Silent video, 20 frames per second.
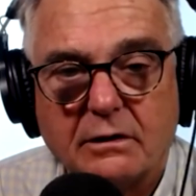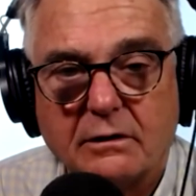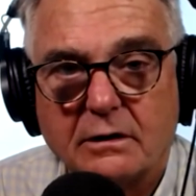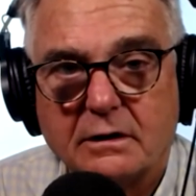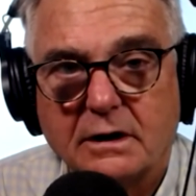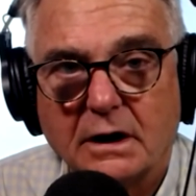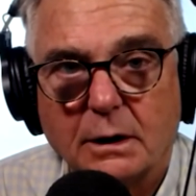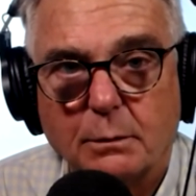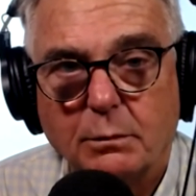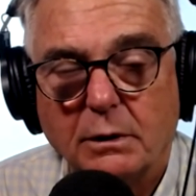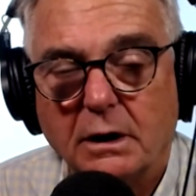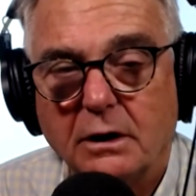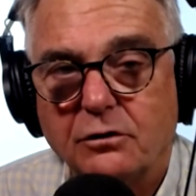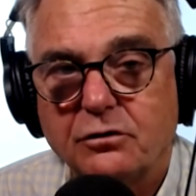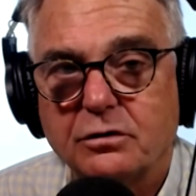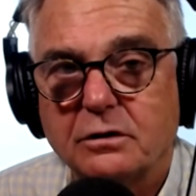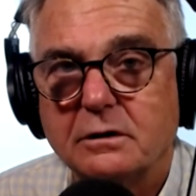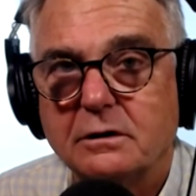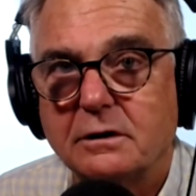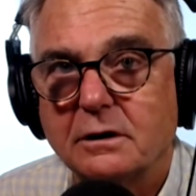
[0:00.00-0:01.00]

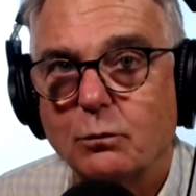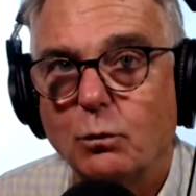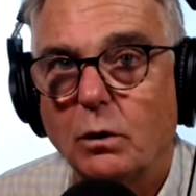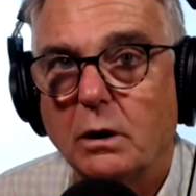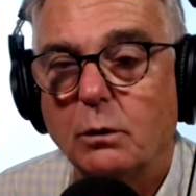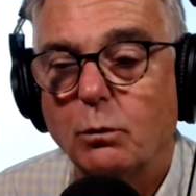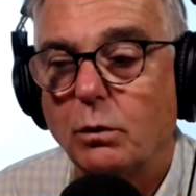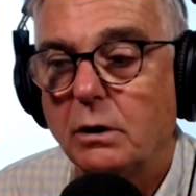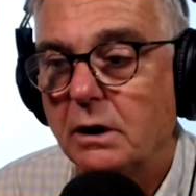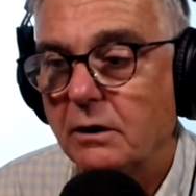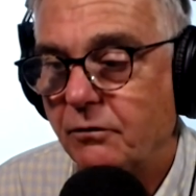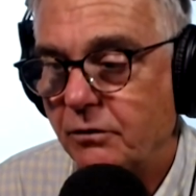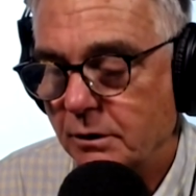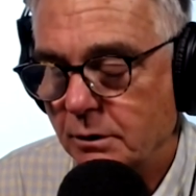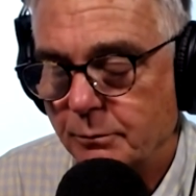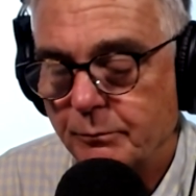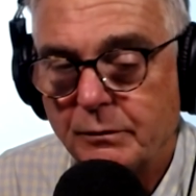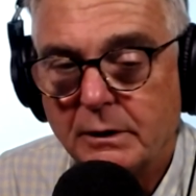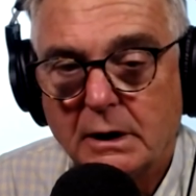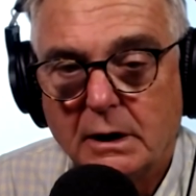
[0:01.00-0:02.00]
damnation. Didn't want one of
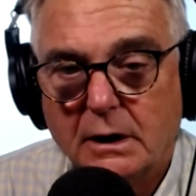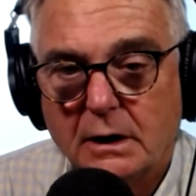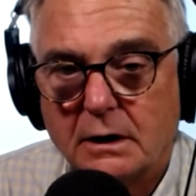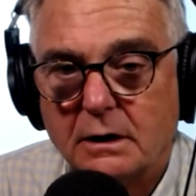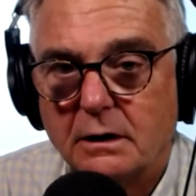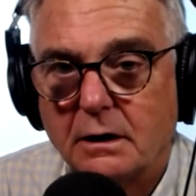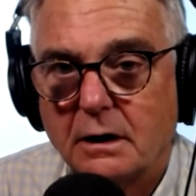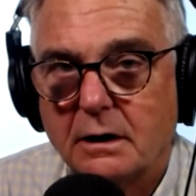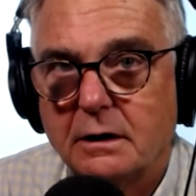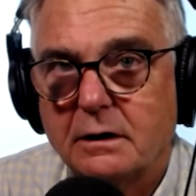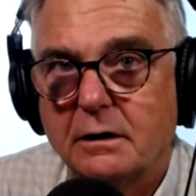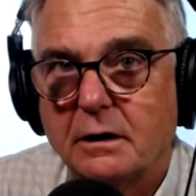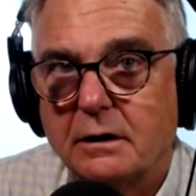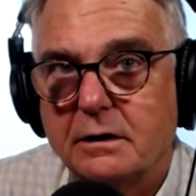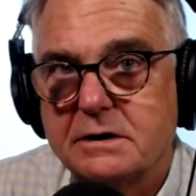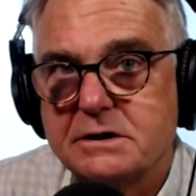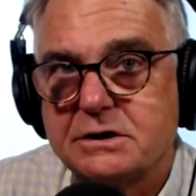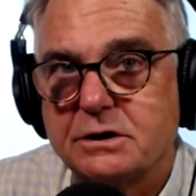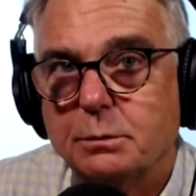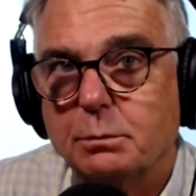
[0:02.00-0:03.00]
you. None
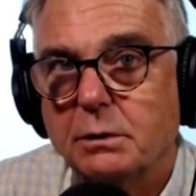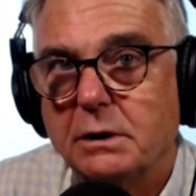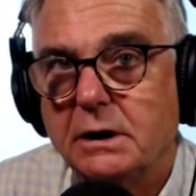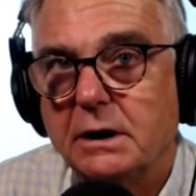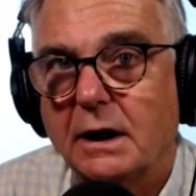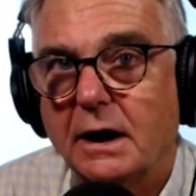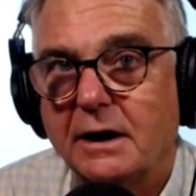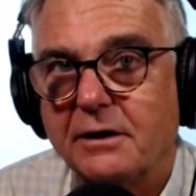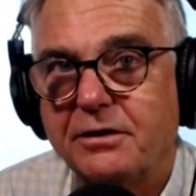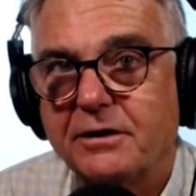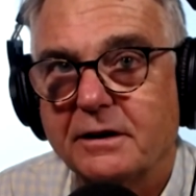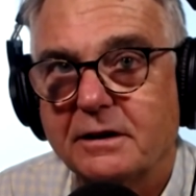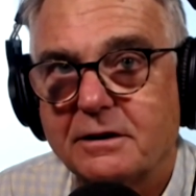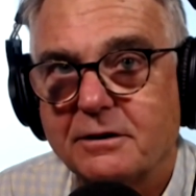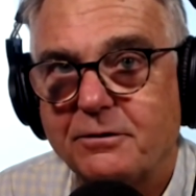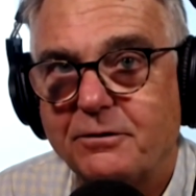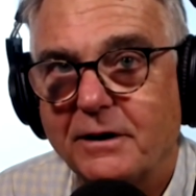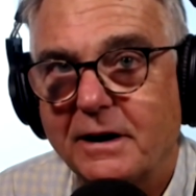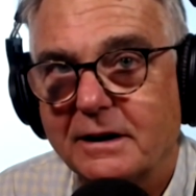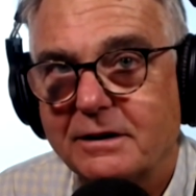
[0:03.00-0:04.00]
is too many. I think the
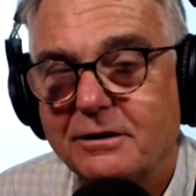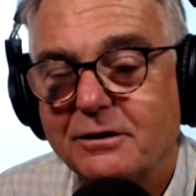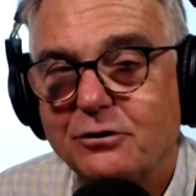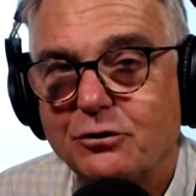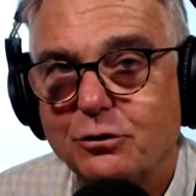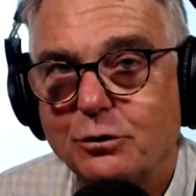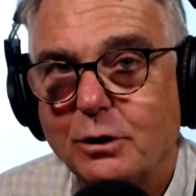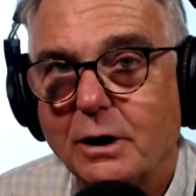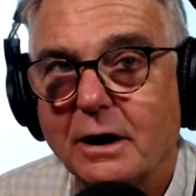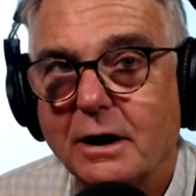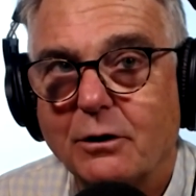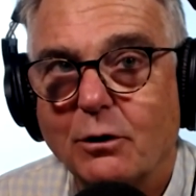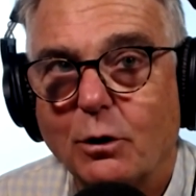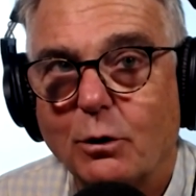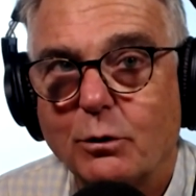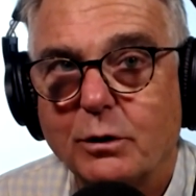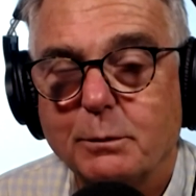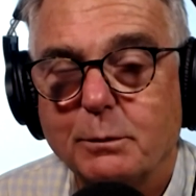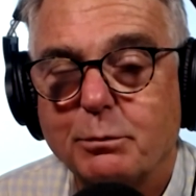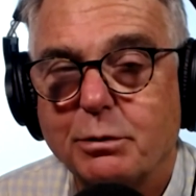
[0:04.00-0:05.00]
fact that you had
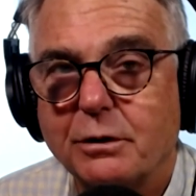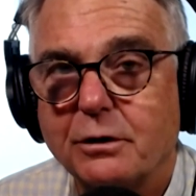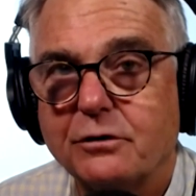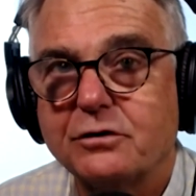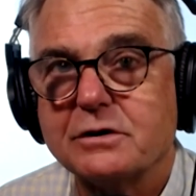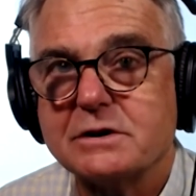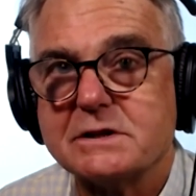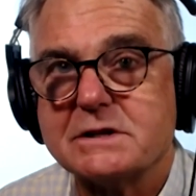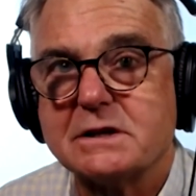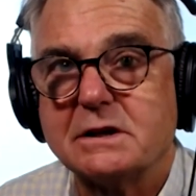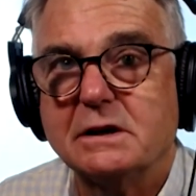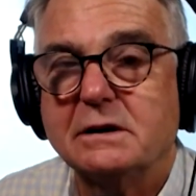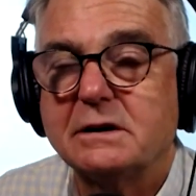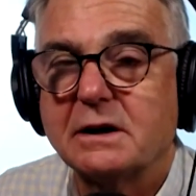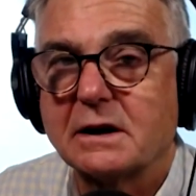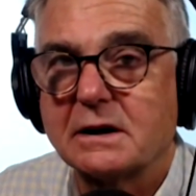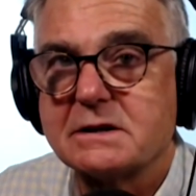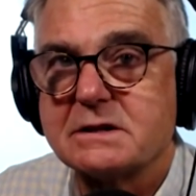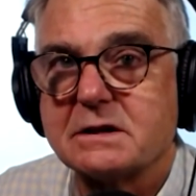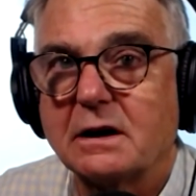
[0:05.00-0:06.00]
already purchased the
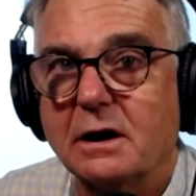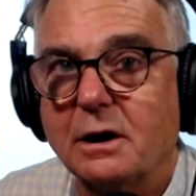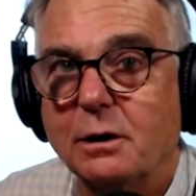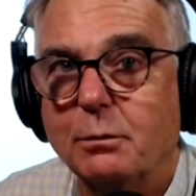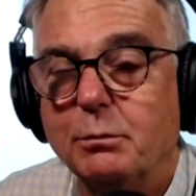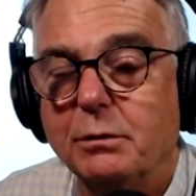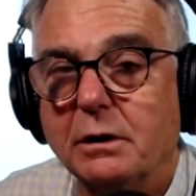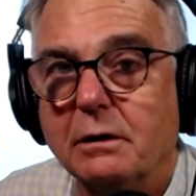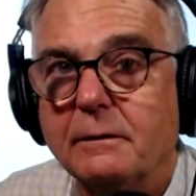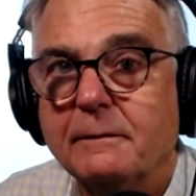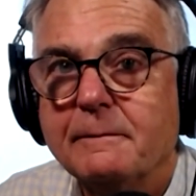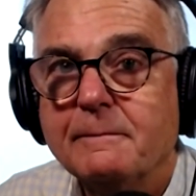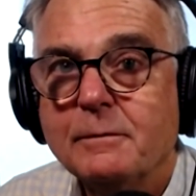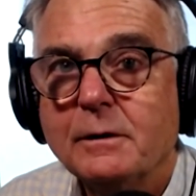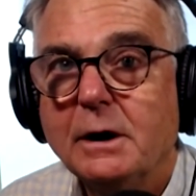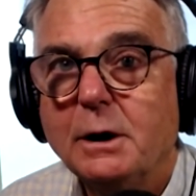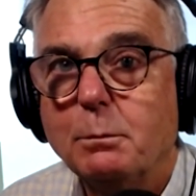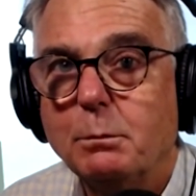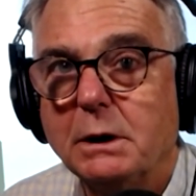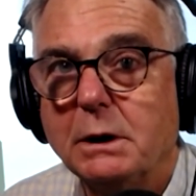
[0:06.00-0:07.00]
textile mill,
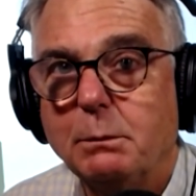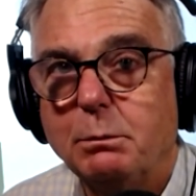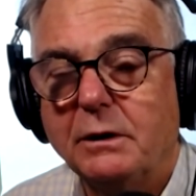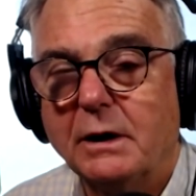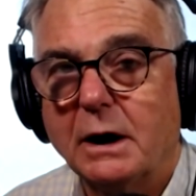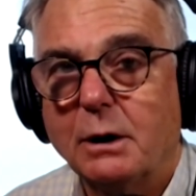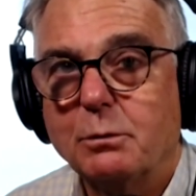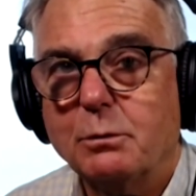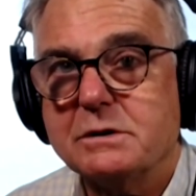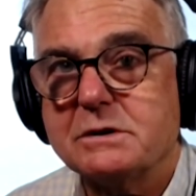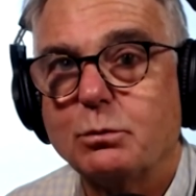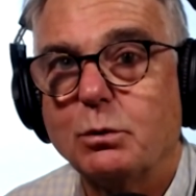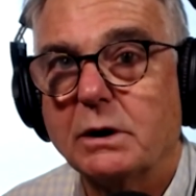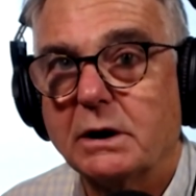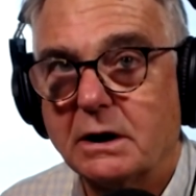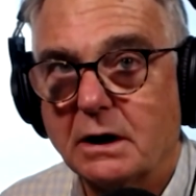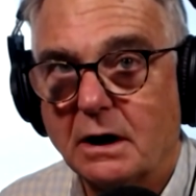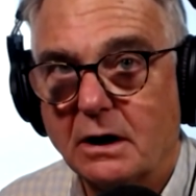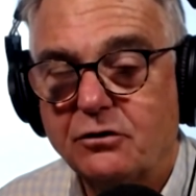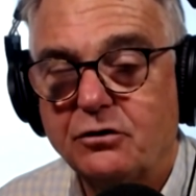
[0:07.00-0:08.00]
maybe that was
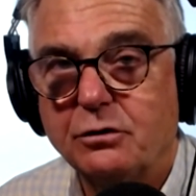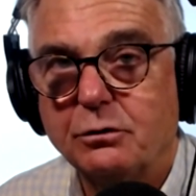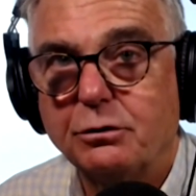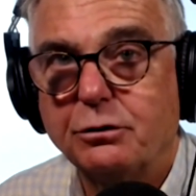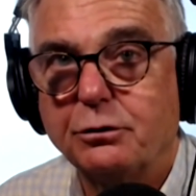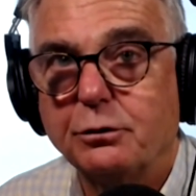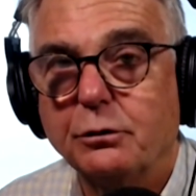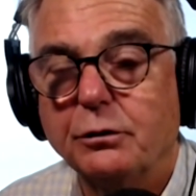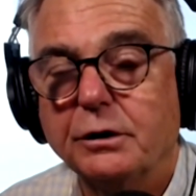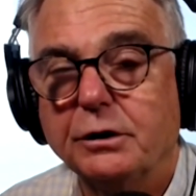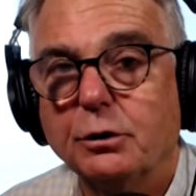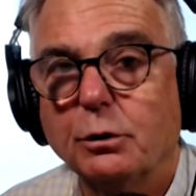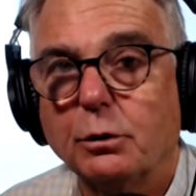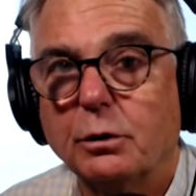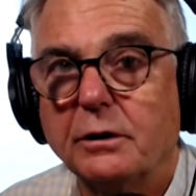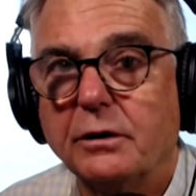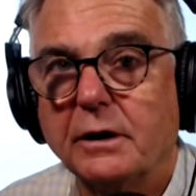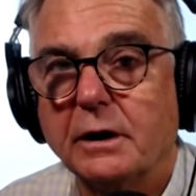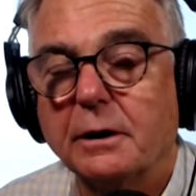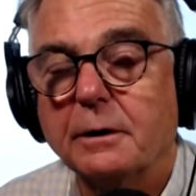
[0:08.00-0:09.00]
what got you through the
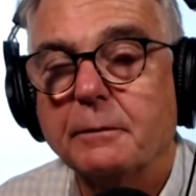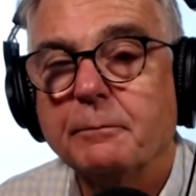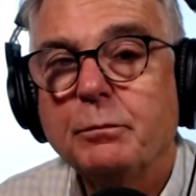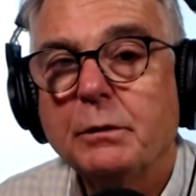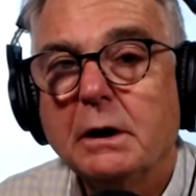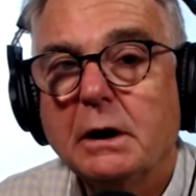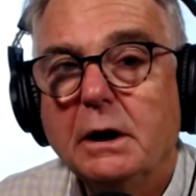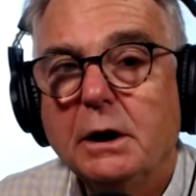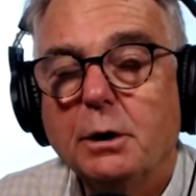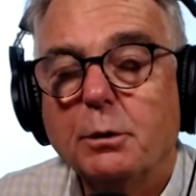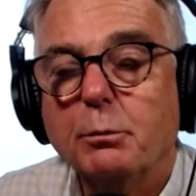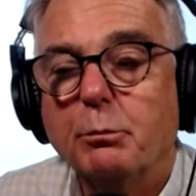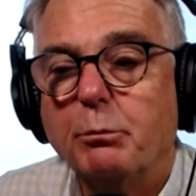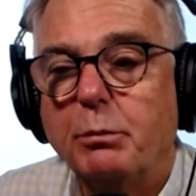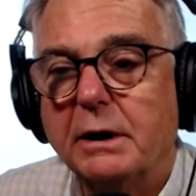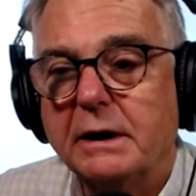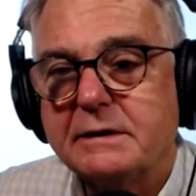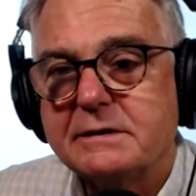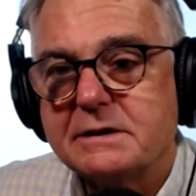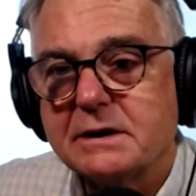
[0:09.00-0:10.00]
door there.
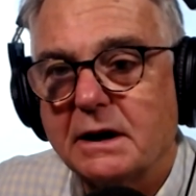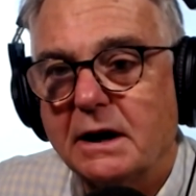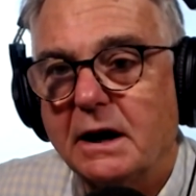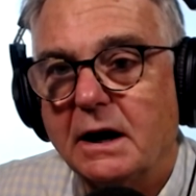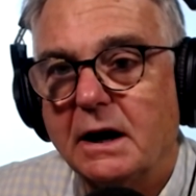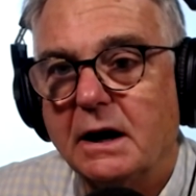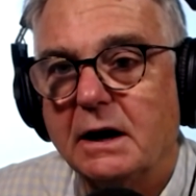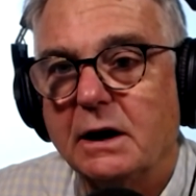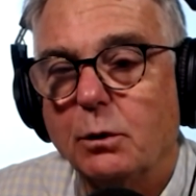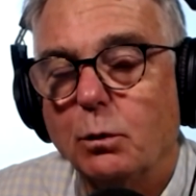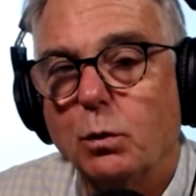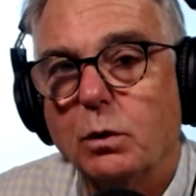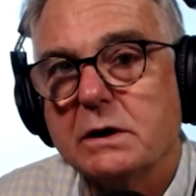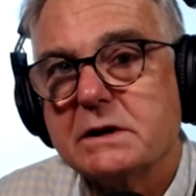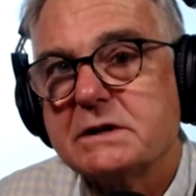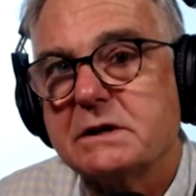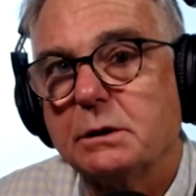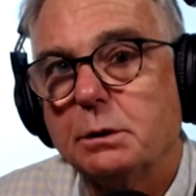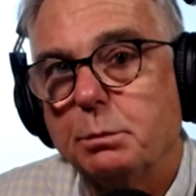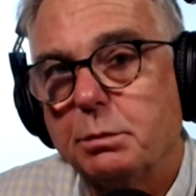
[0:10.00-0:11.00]
Yes. But it
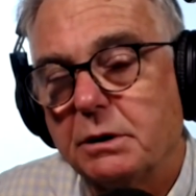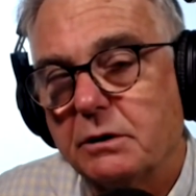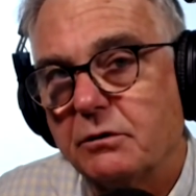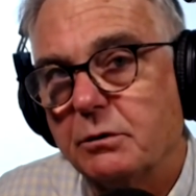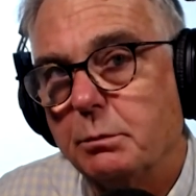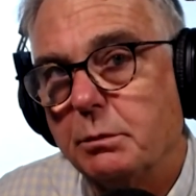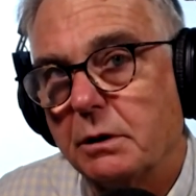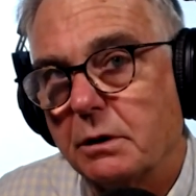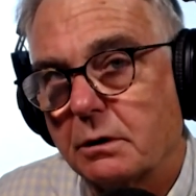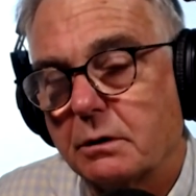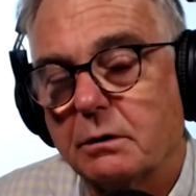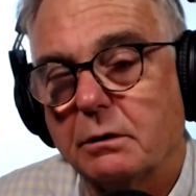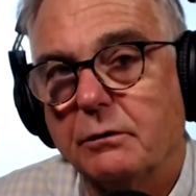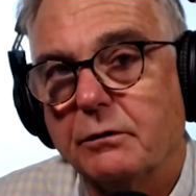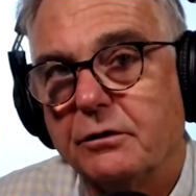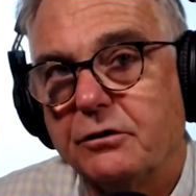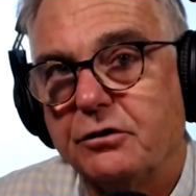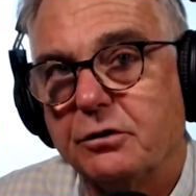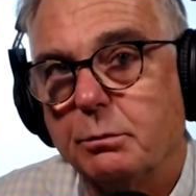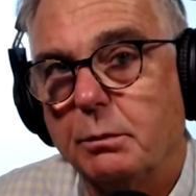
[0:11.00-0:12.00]
was a little bit of a miracle
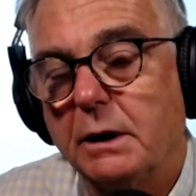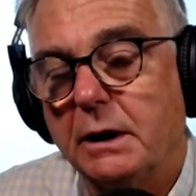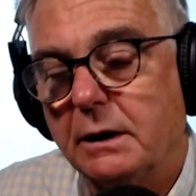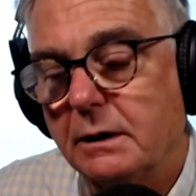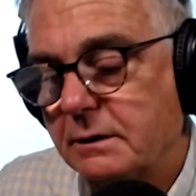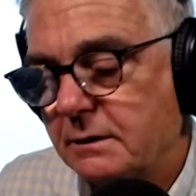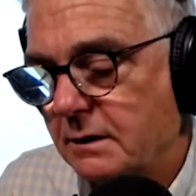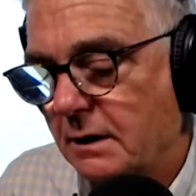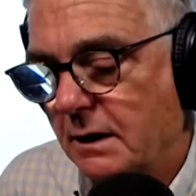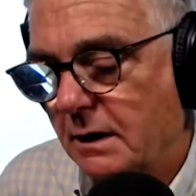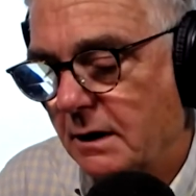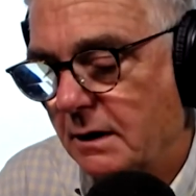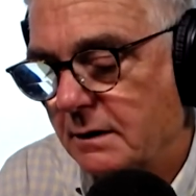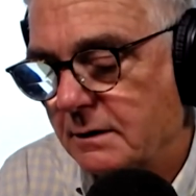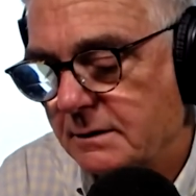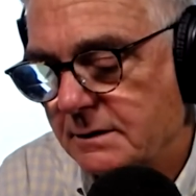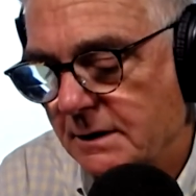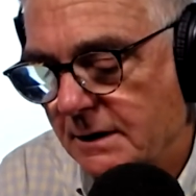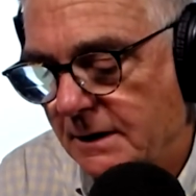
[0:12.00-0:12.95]
that you made it. And